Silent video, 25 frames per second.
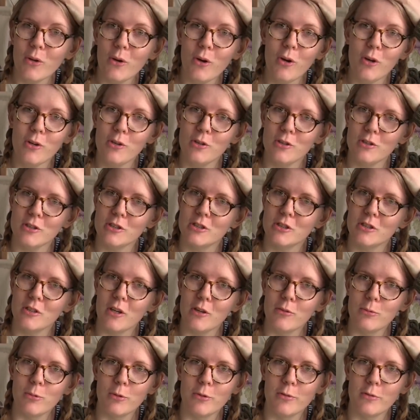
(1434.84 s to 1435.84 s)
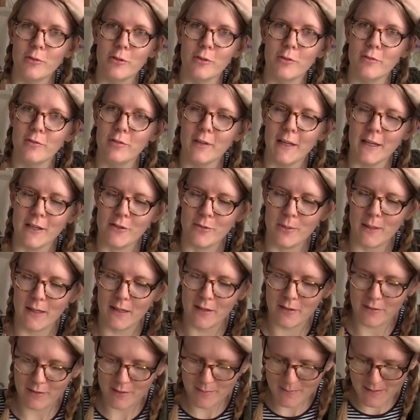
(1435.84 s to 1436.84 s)
Oh gosh, I waffled on for like
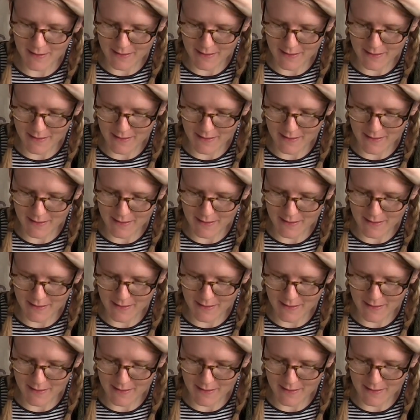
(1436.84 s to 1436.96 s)
23